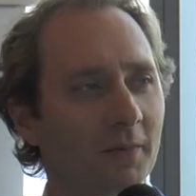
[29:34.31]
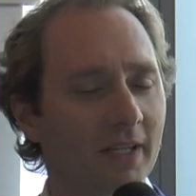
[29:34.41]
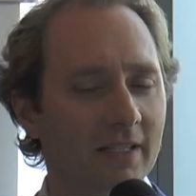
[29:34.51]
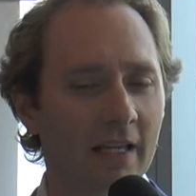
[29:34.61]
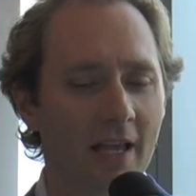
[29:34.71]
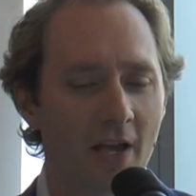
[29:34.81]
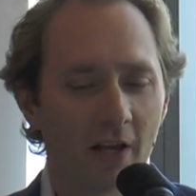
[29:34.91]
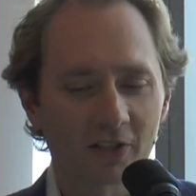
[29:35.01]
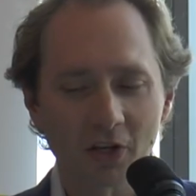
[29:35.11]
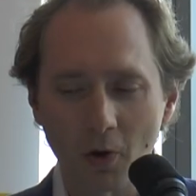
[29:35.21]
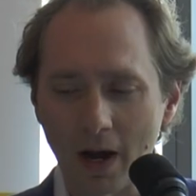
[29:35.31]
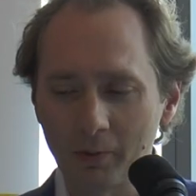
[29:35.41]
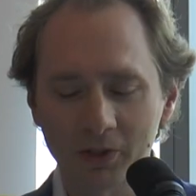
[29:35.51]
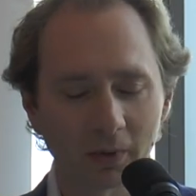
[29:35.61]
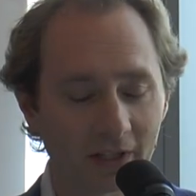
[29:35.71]
Amazing. So
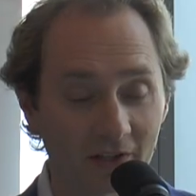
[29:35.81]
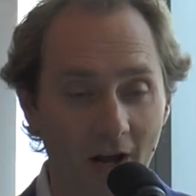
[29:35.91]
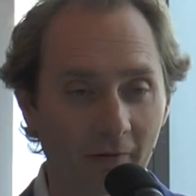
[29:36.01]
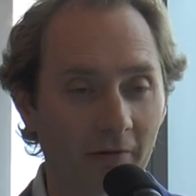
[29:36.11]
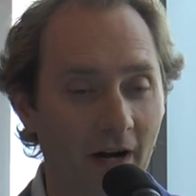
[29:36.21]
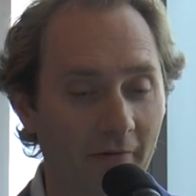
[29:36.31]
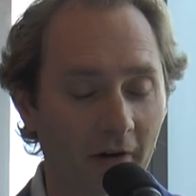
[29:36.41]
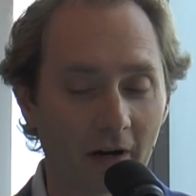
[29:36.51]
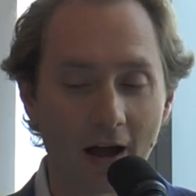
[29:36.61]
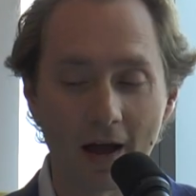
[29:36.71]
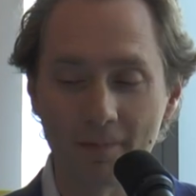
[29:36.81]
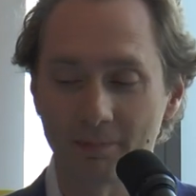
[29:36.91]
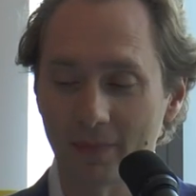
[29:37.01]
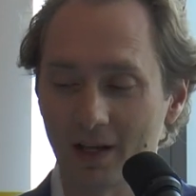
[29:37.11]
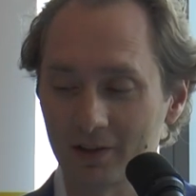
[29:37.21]
I wish we could talk forever.
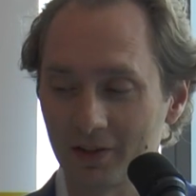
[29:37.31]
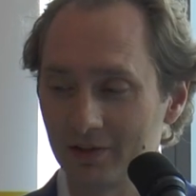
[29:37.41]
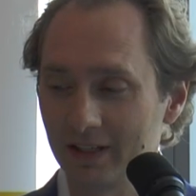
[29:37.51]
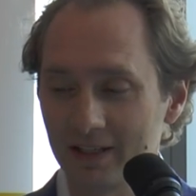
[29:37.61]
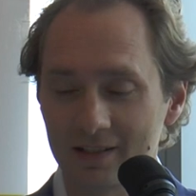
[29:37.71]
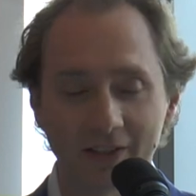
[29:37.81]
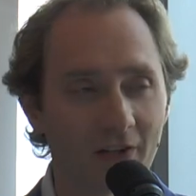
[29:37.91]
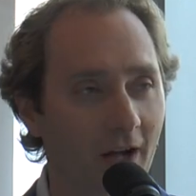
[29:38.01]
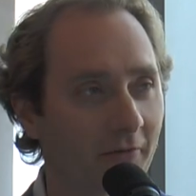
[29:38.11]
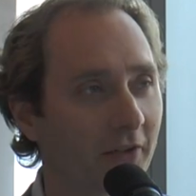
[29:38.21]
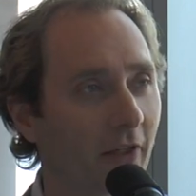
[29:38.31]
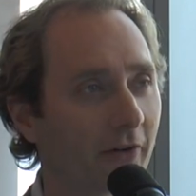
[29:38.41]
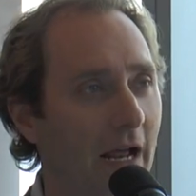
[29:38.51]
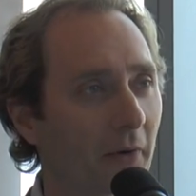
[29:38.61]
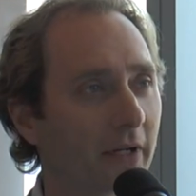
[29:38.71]
I could easily talk for
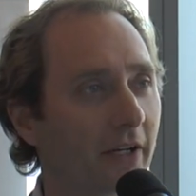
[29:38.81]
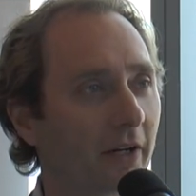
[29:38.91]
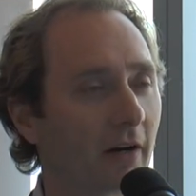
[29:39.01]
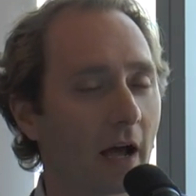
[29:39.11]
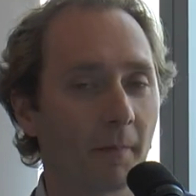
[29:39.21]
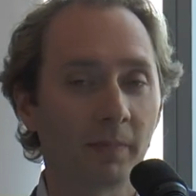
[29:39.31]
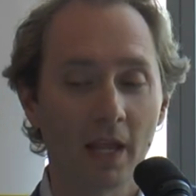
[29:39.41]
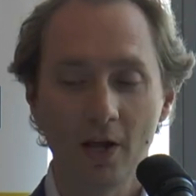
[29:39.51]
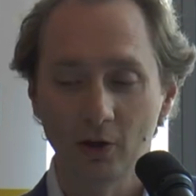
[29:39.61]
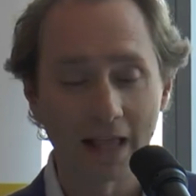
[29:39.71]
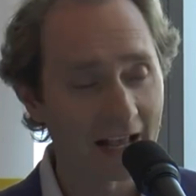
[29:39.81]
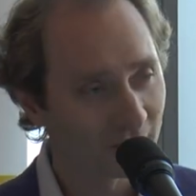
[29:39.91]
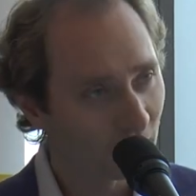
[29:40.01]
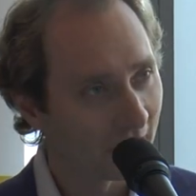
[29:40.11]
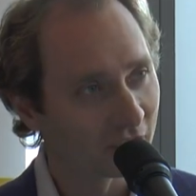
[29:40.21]
another hour here.
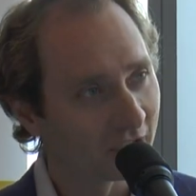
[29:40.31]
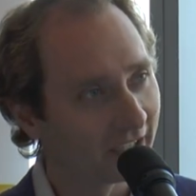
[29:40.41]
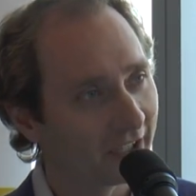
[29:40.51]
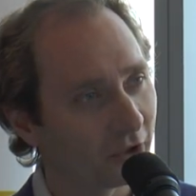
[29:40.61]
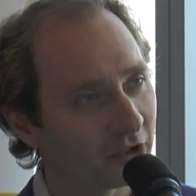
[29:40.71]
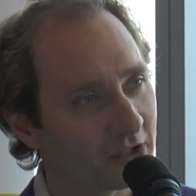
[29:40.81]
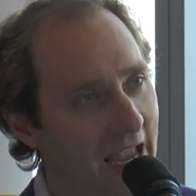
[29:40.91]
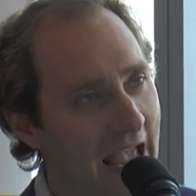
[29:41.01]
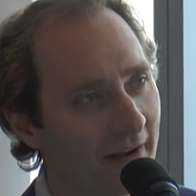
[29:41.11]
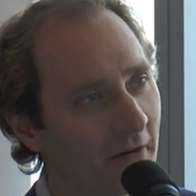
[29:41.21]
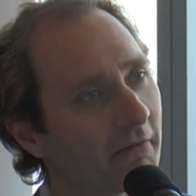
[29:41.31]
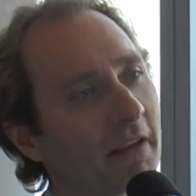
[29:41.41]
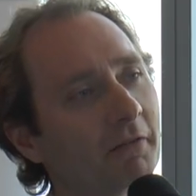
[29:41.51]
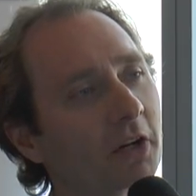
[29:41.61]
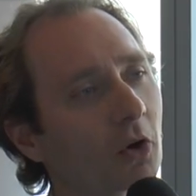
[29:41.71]
Last question here. Do you have a
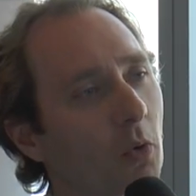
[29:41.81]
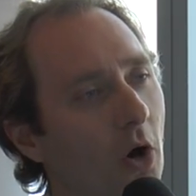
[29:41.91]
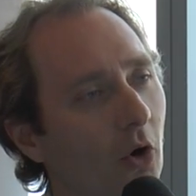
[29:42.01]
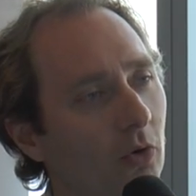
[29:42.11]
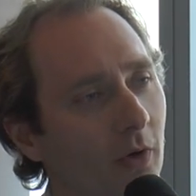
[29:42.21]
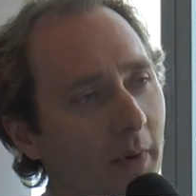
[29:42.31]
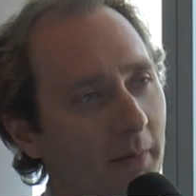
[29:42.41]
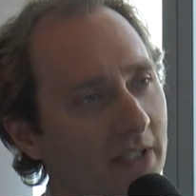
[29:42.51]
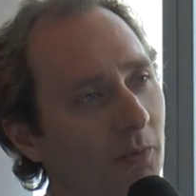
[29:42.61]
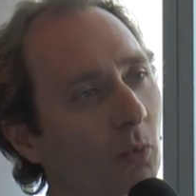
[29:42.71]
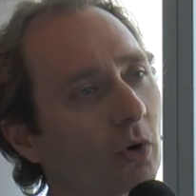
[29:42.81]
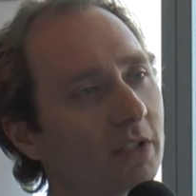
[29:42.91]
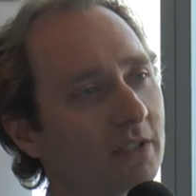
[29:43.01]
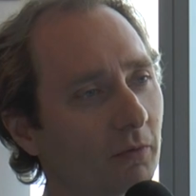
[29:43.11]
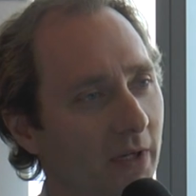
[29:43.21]
favorite quote or maybe some
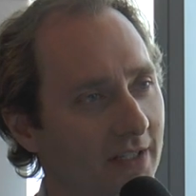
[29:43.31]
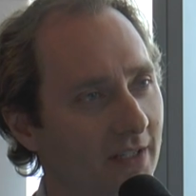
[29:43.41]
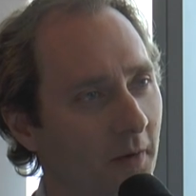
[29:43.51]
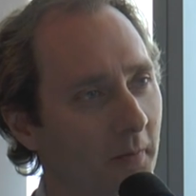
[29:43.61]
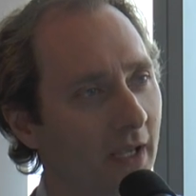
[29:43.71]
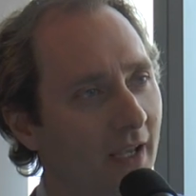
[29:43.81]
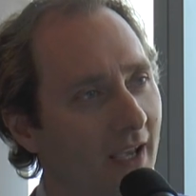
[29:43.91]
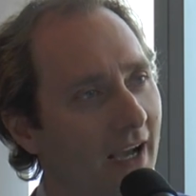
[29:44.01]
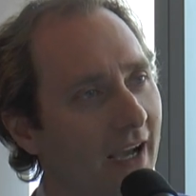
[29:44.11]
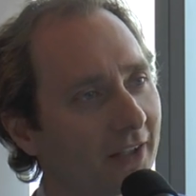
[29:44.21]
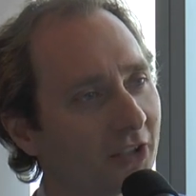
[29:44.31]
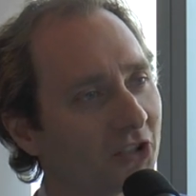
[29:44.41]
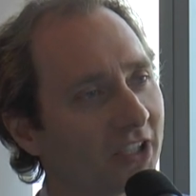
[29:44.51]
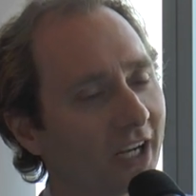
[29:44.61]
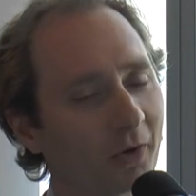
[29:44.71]
words of wisdom to
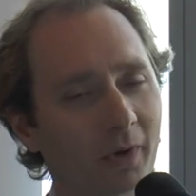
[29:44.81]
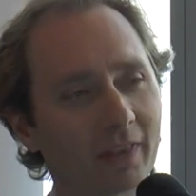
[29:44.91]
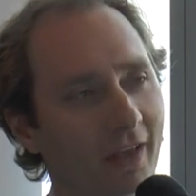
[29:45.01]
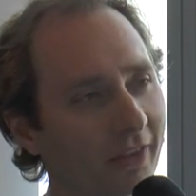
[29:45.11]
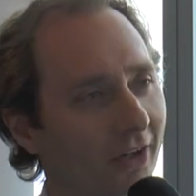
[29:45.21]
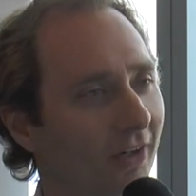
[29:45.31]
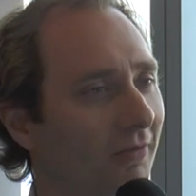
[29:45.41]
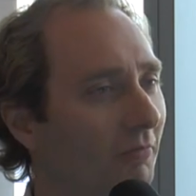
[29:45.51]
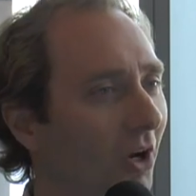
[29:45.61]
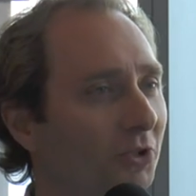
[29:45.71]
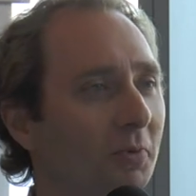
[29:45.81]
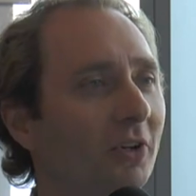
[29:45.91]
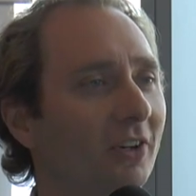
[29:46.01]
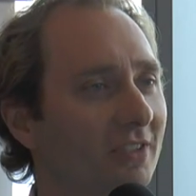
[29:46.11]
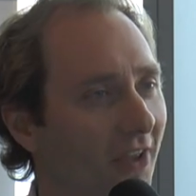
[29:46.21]
share with other
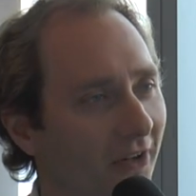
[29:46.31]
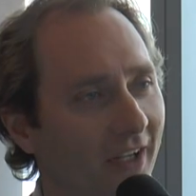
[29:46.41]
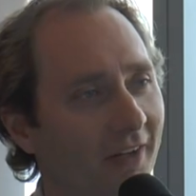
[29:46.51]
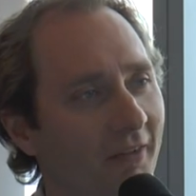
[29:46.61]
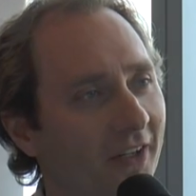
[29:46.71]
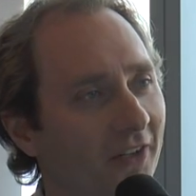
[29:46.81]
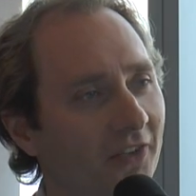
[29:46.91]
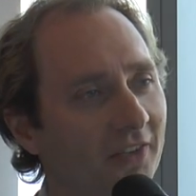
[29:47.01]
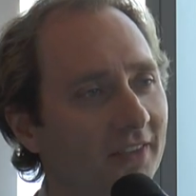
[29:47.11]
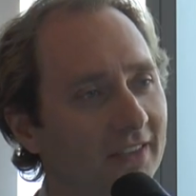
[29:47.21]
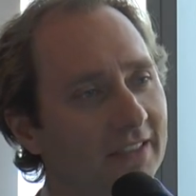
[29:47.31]
entrepreneurs, other innovators?